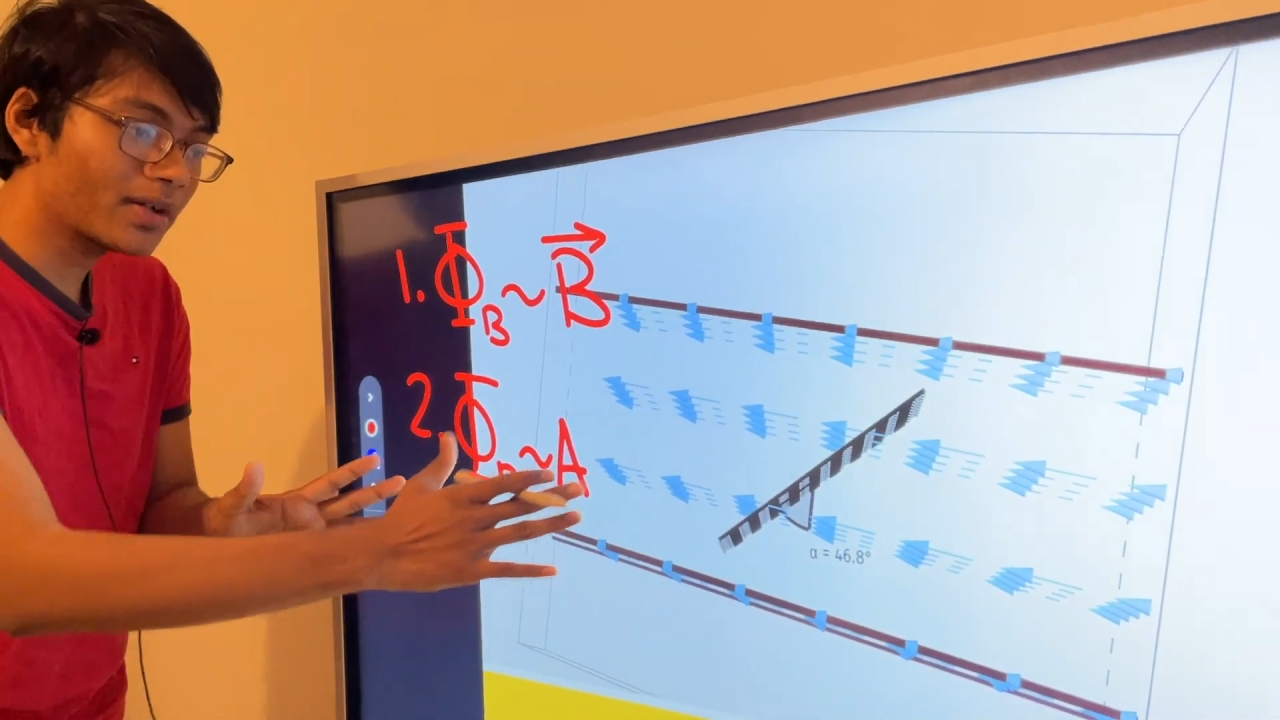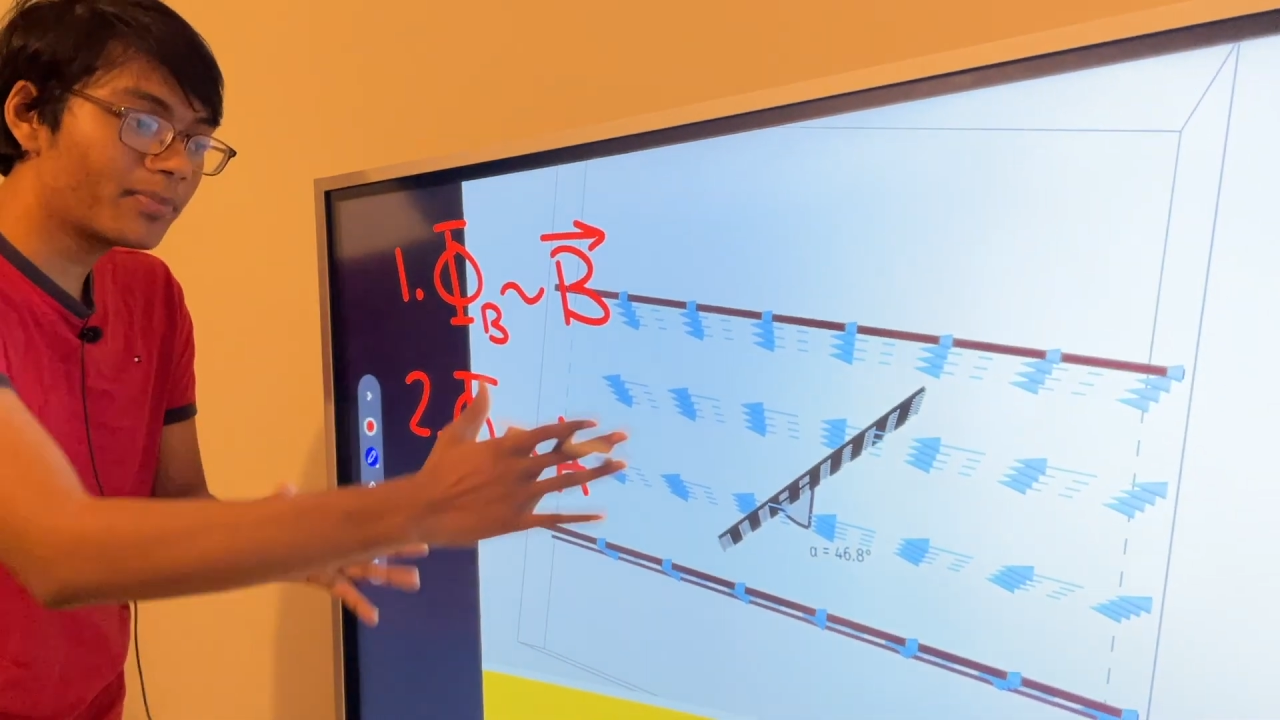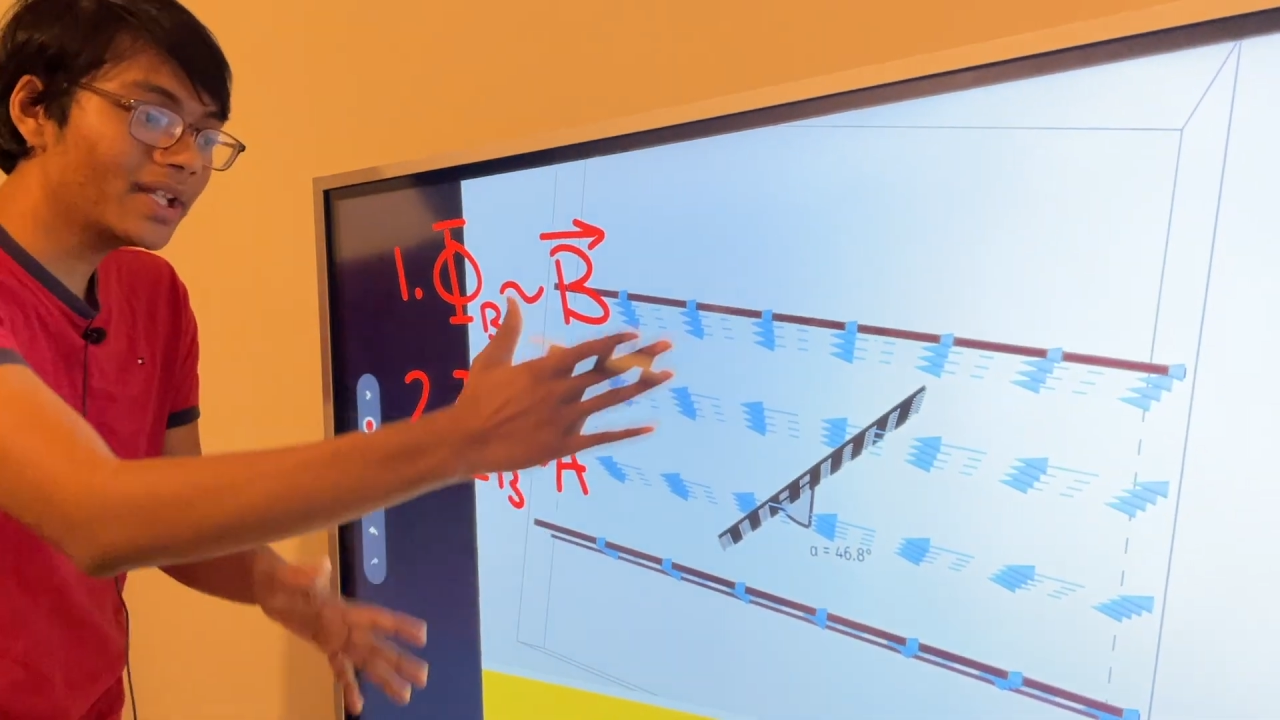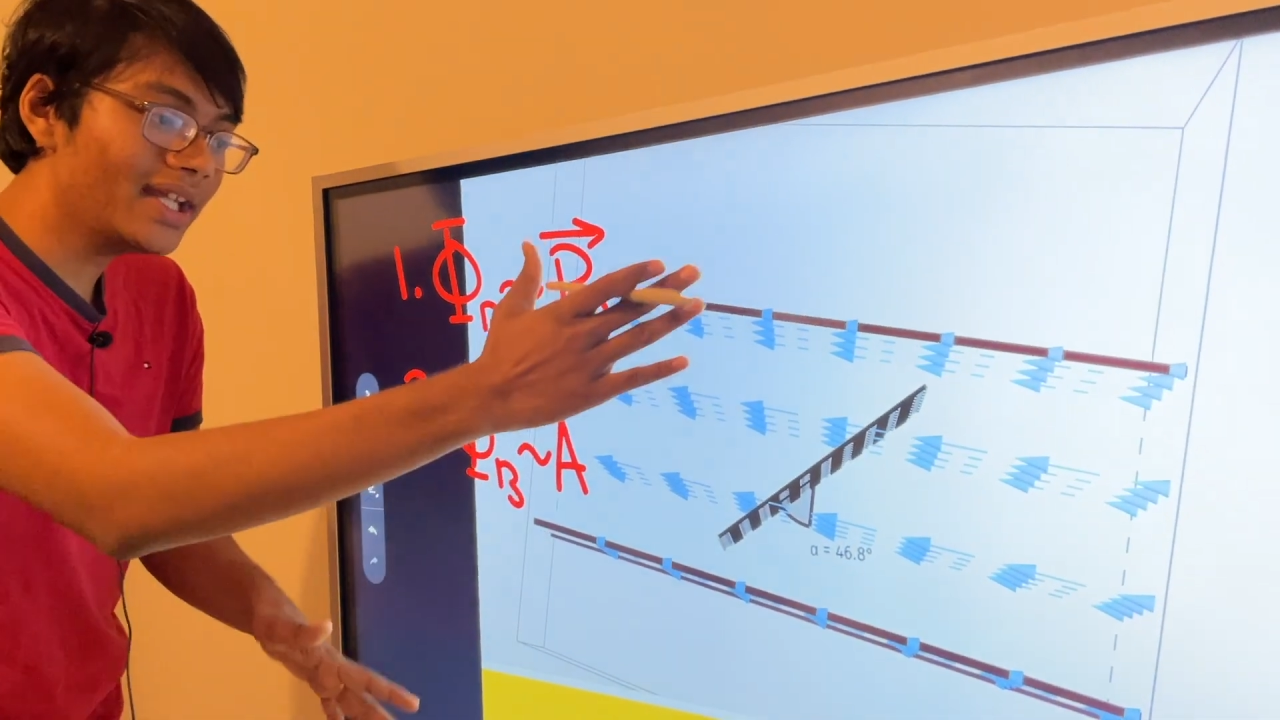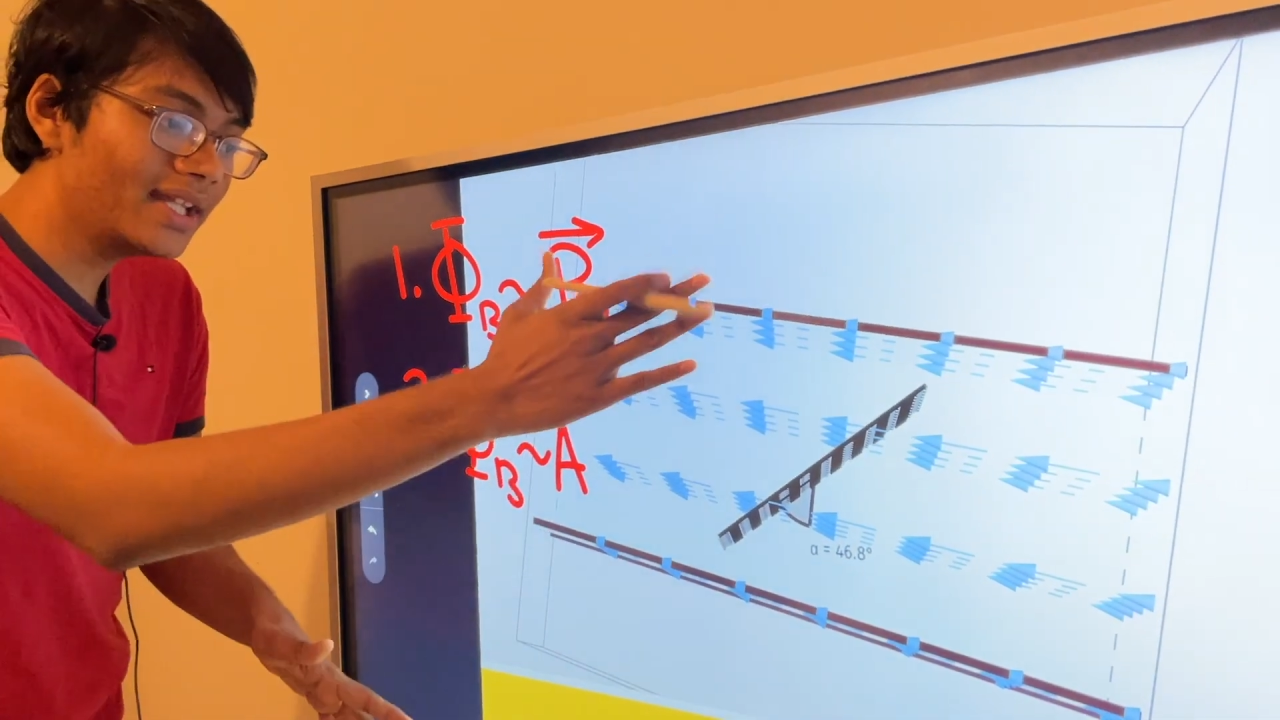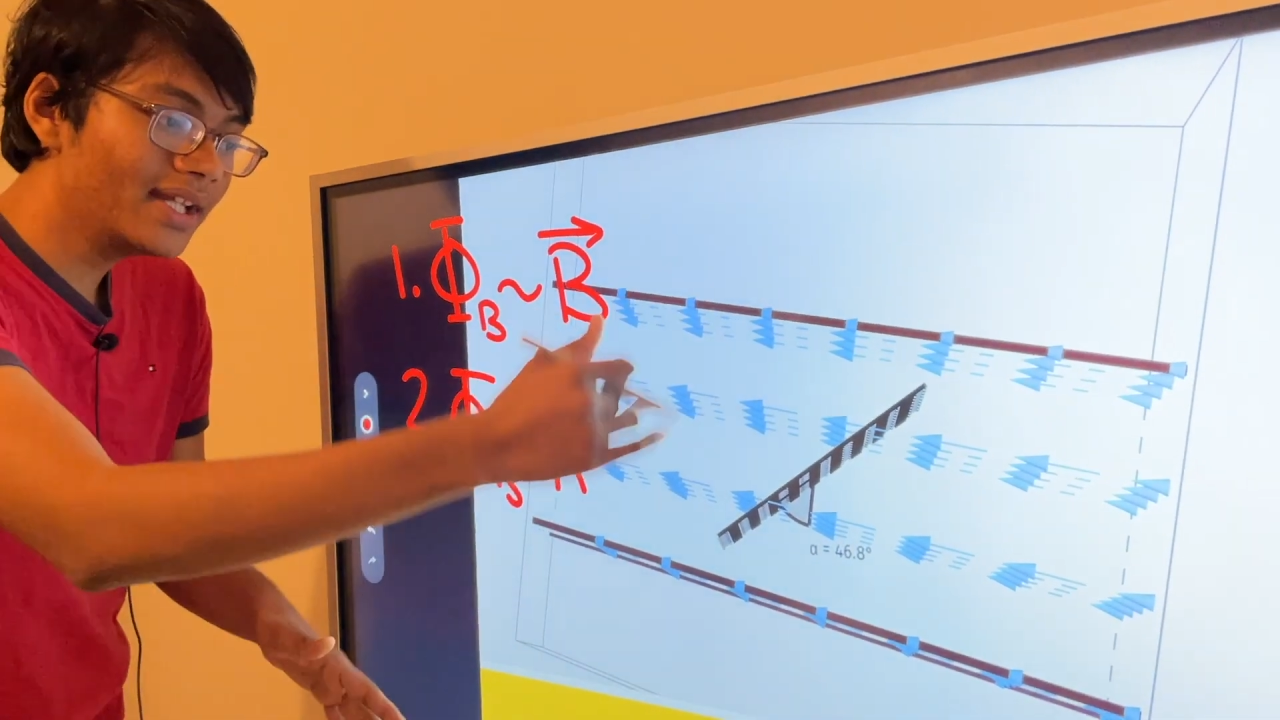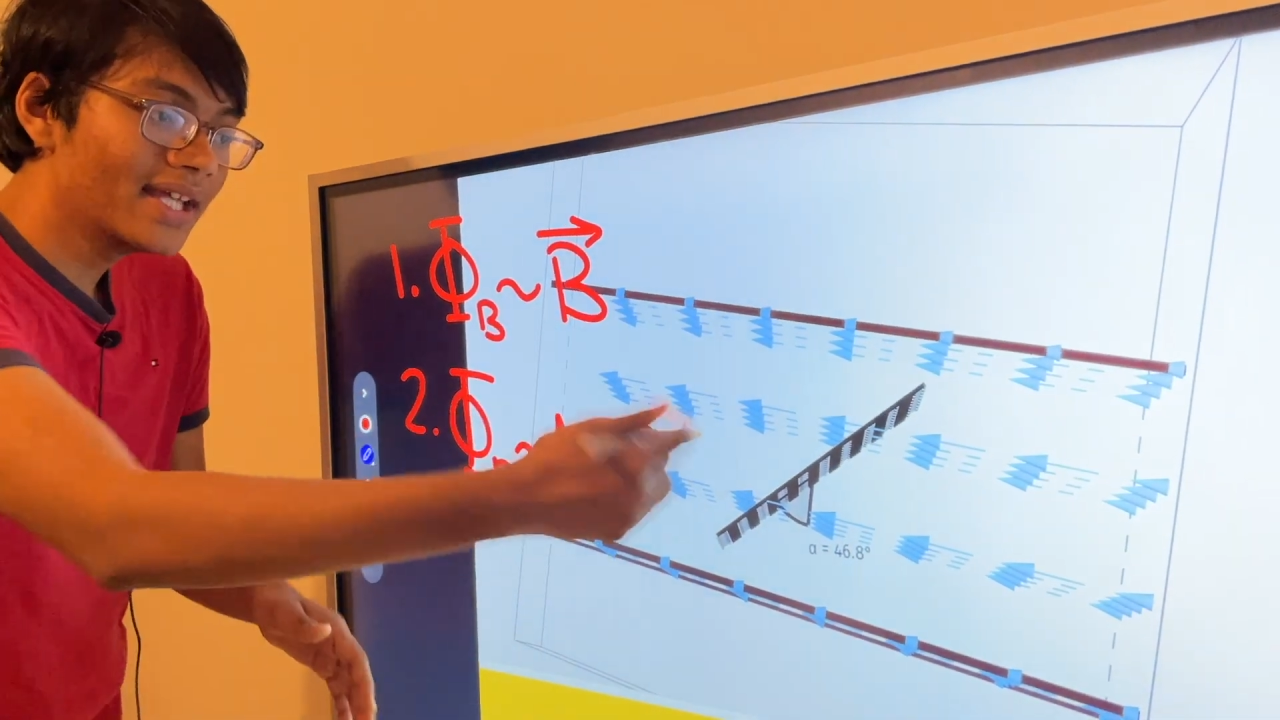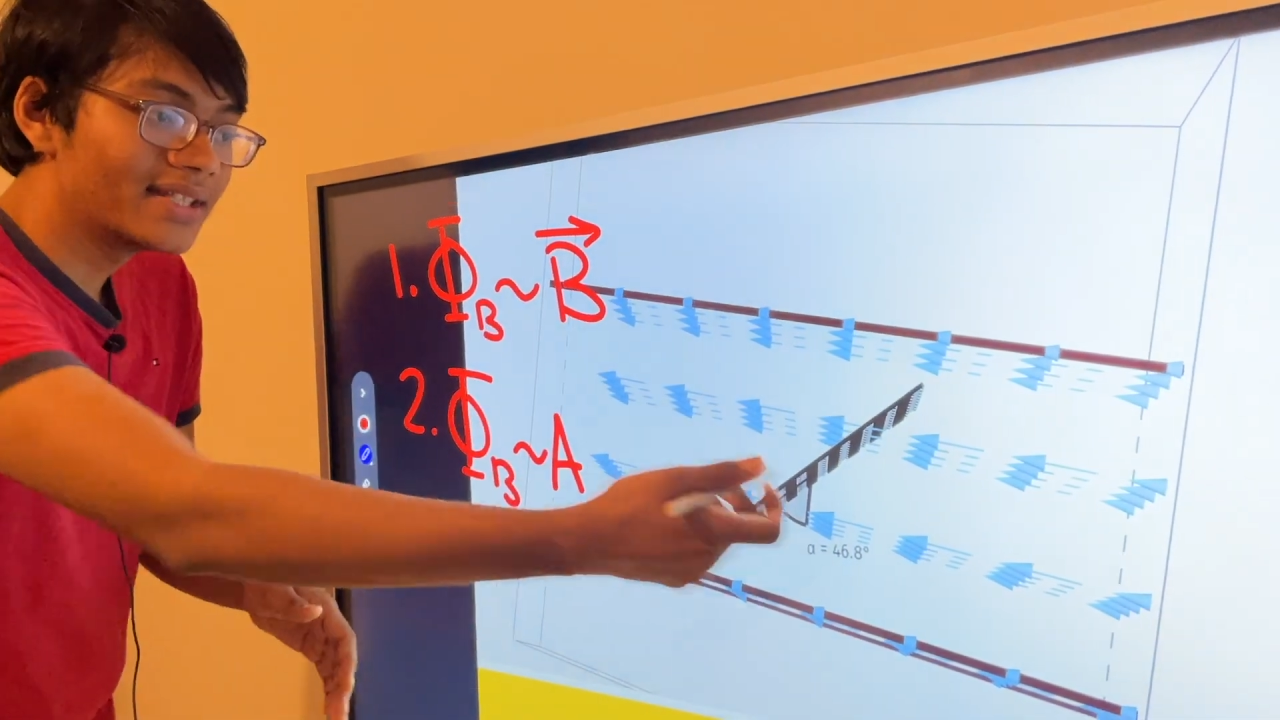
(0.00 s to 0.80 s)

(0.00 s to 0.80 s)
plane,